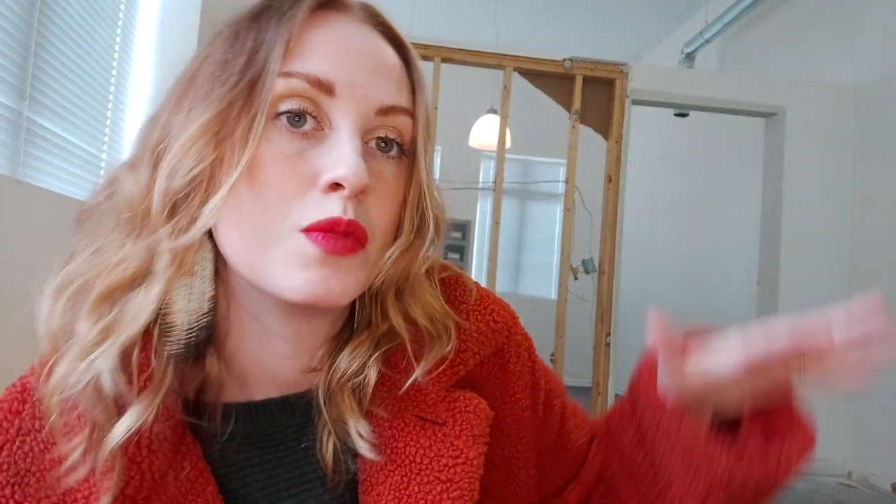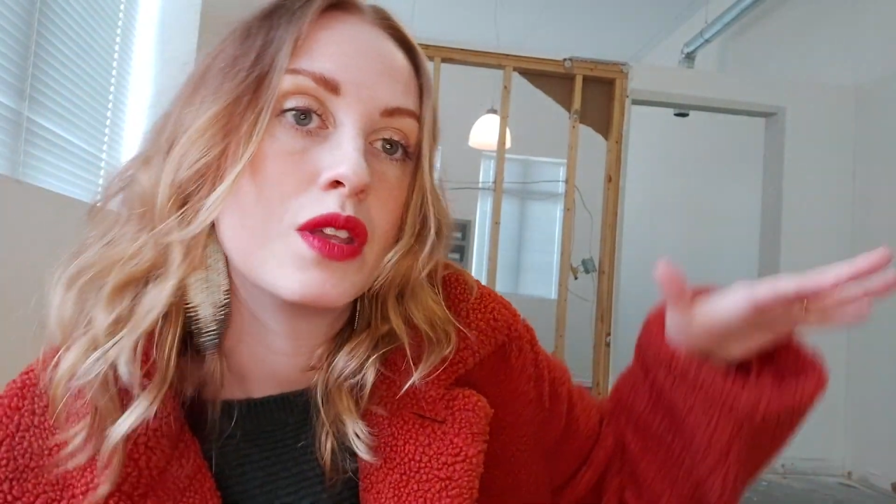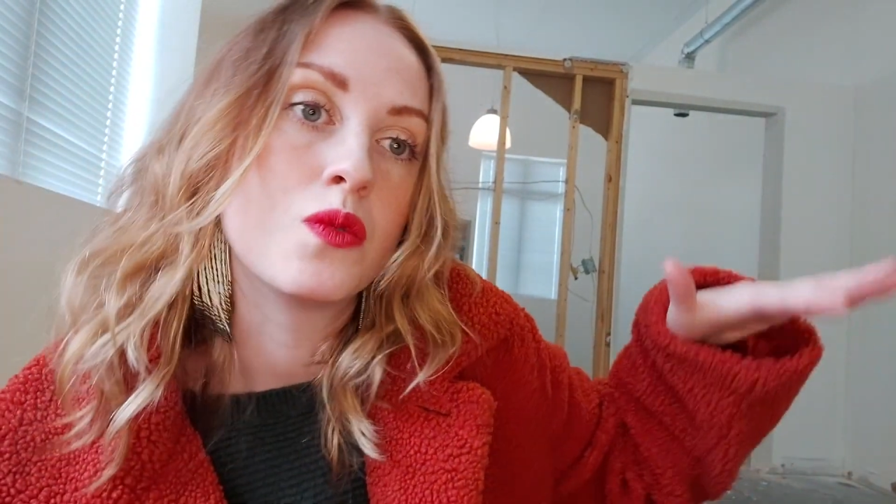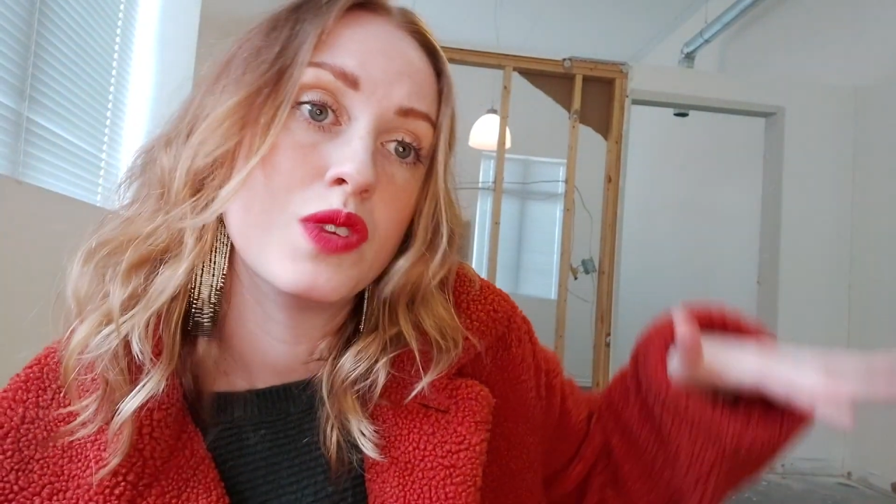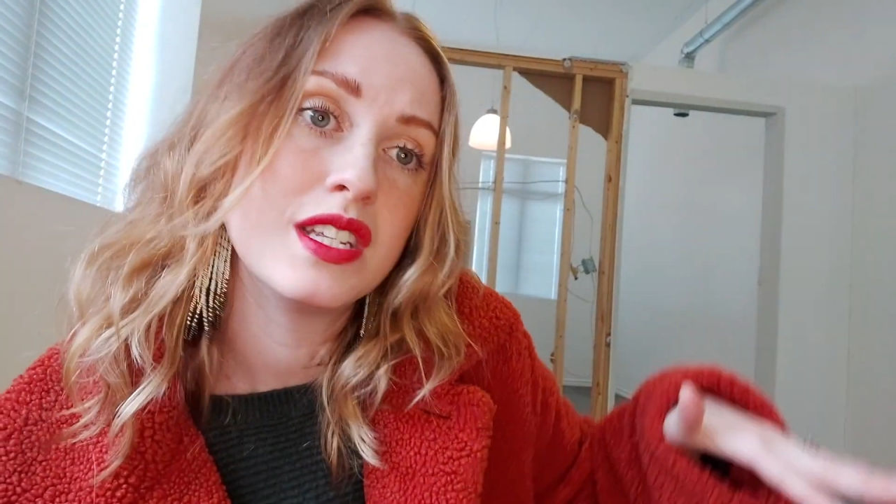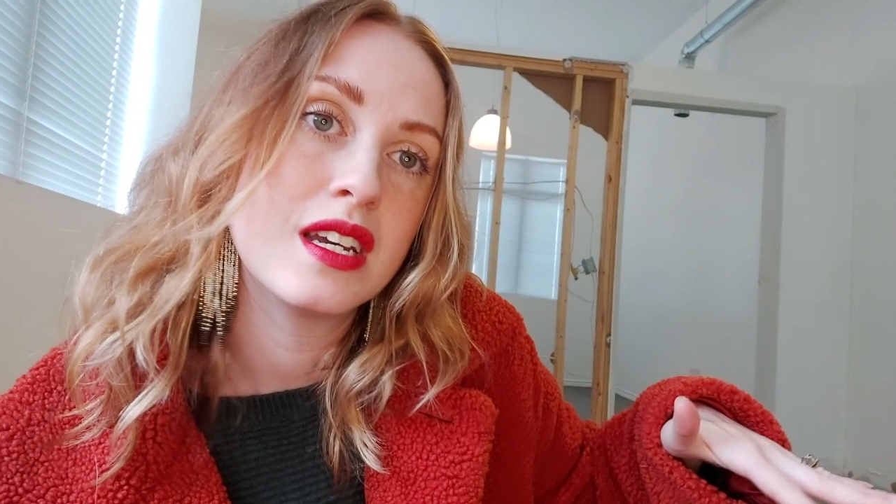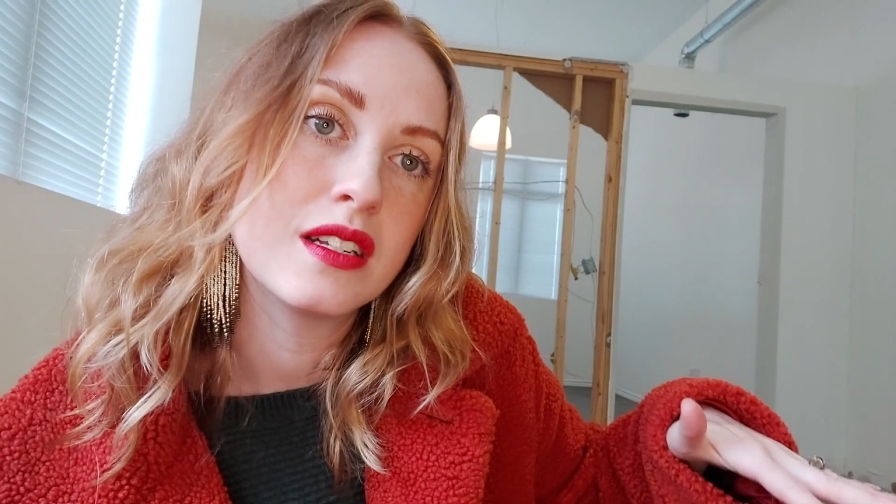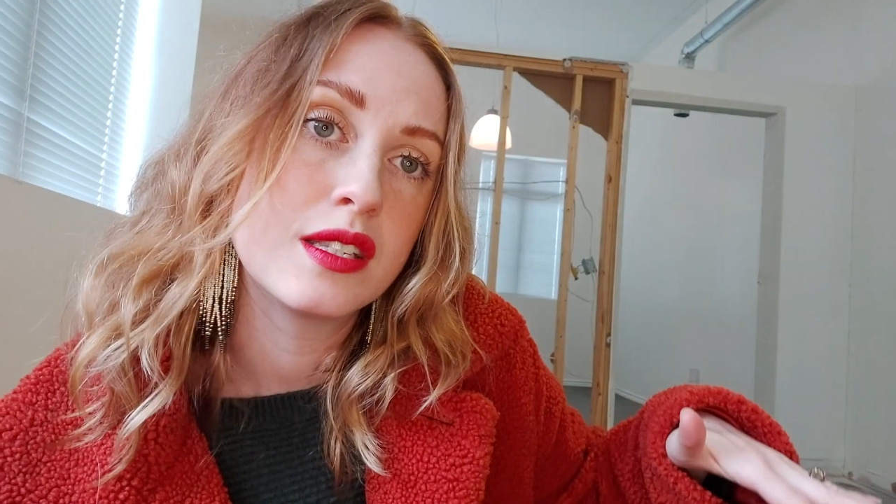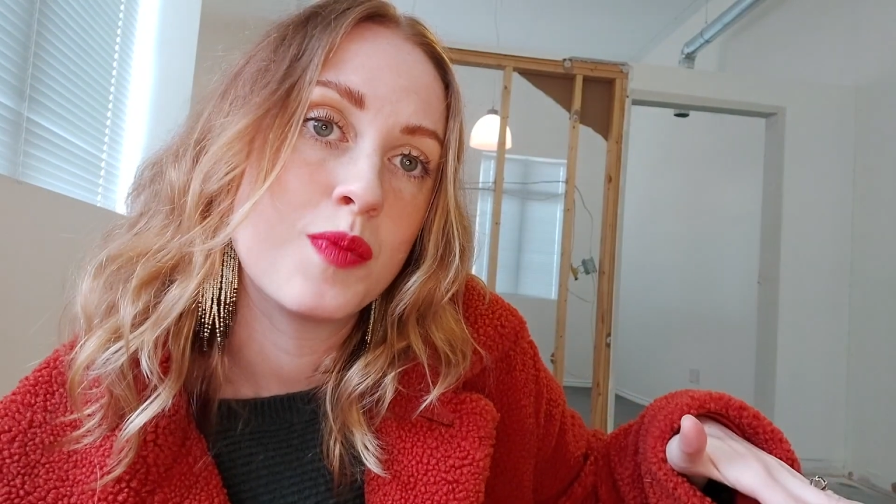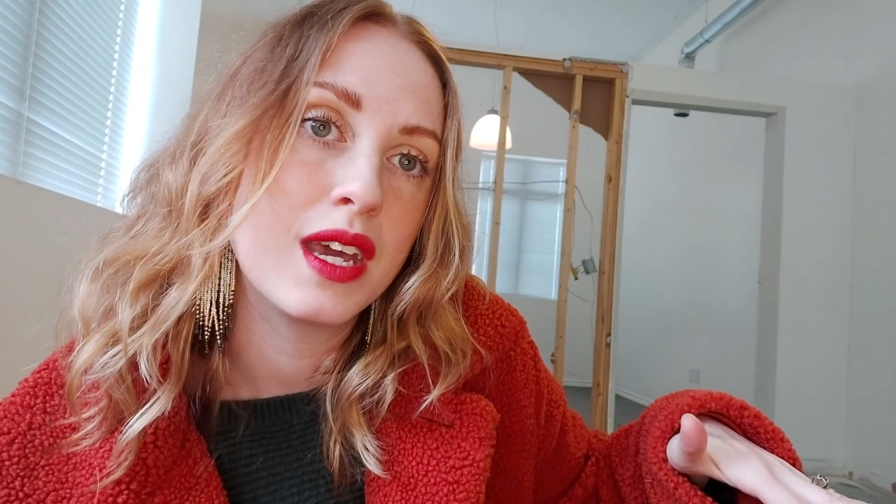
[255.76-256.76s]
be the retail
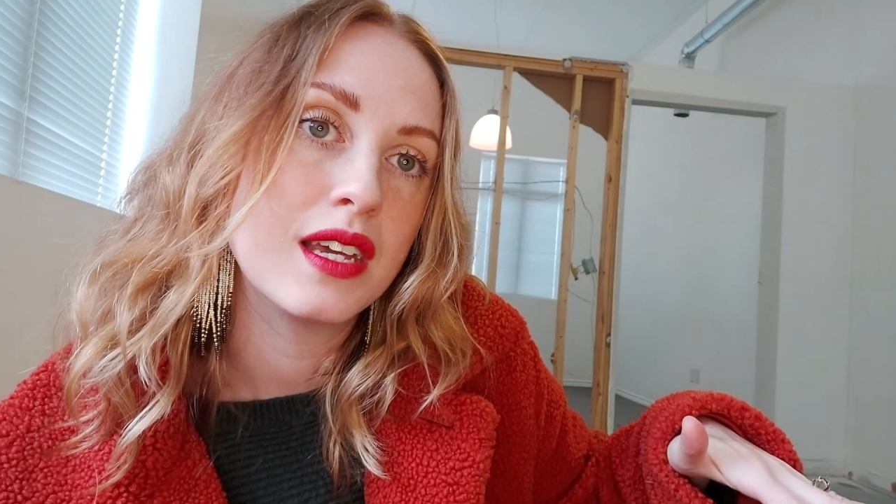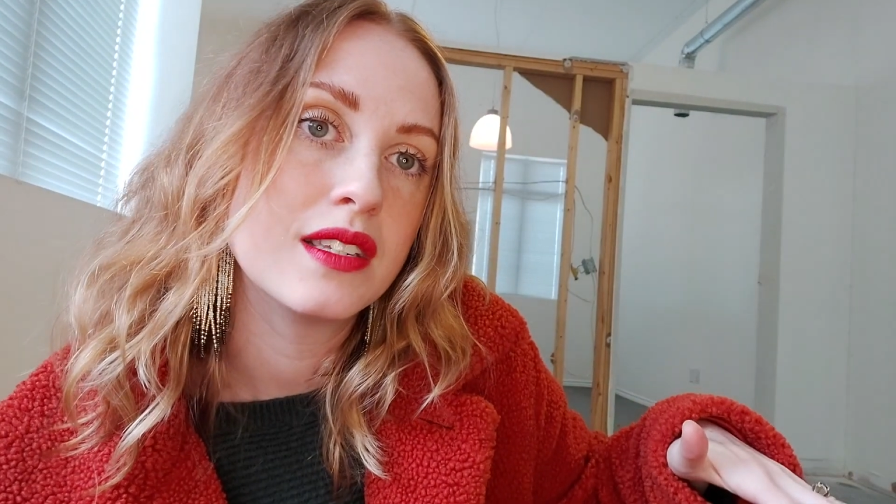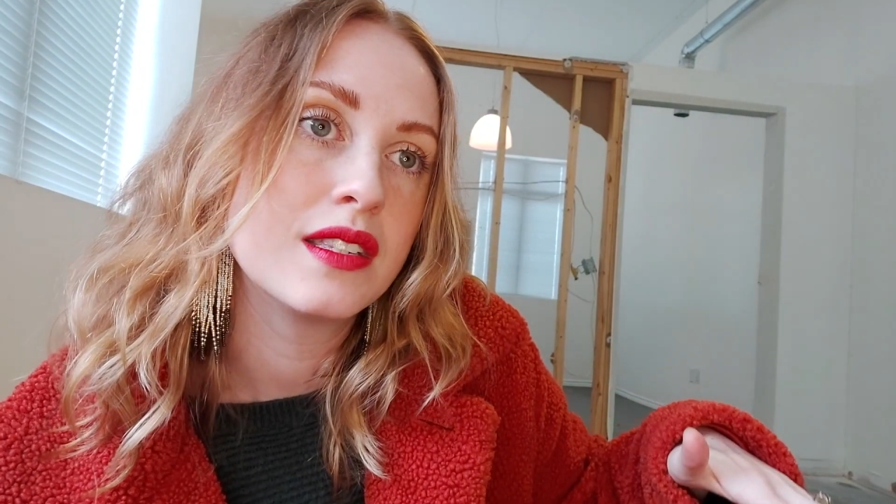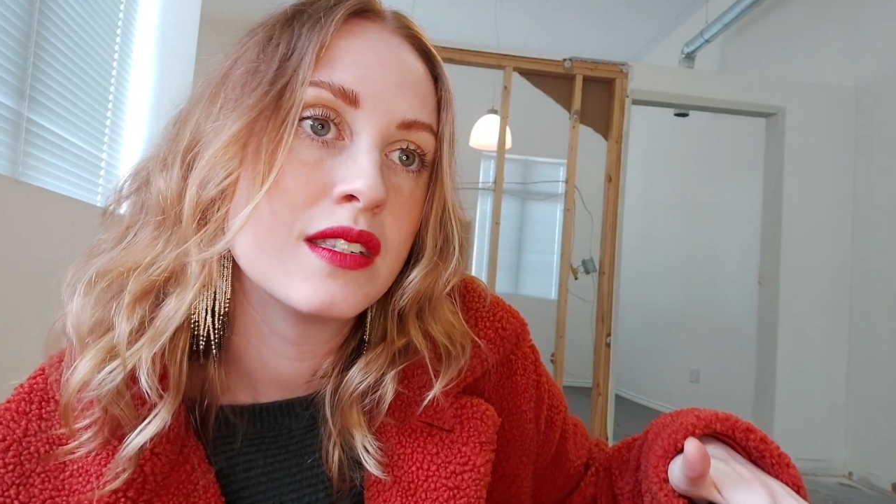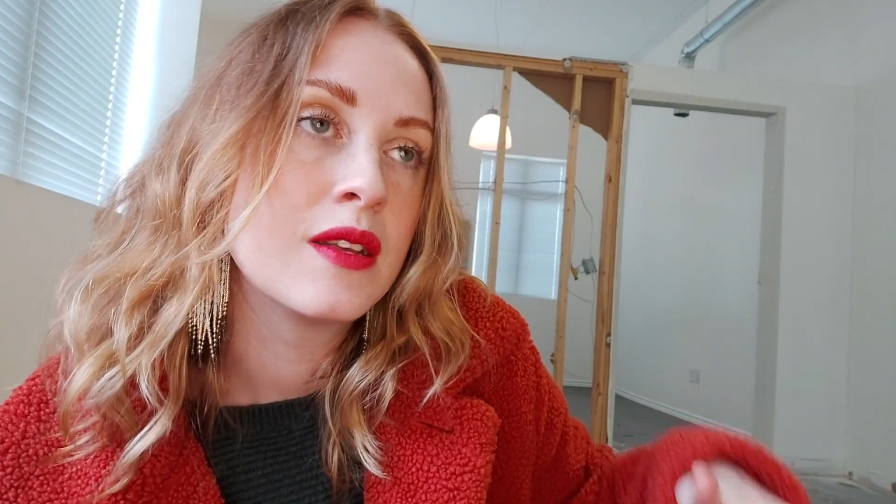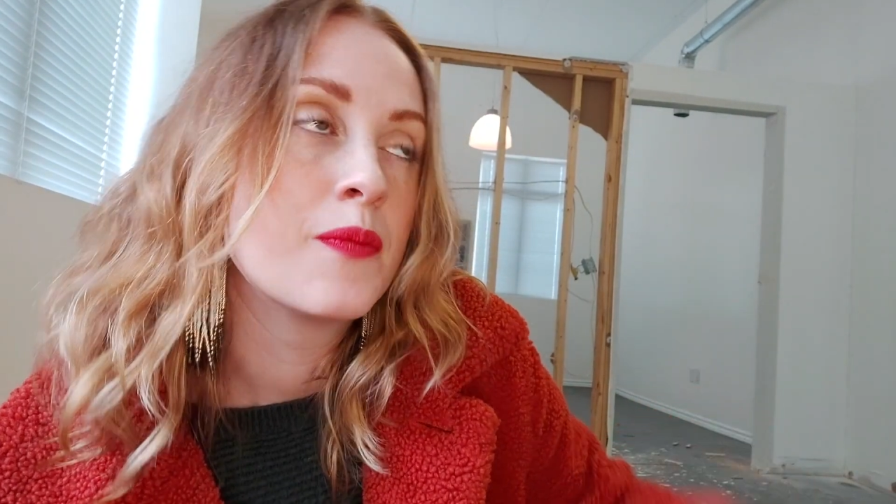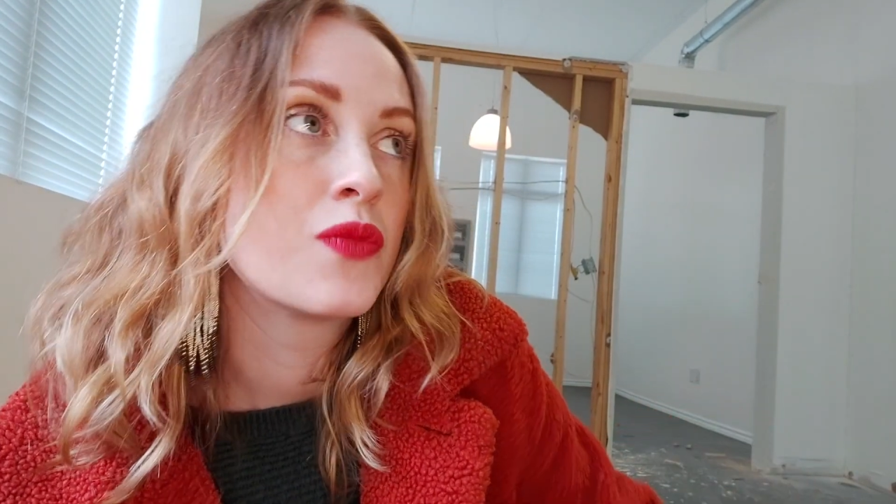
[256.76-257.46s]
space,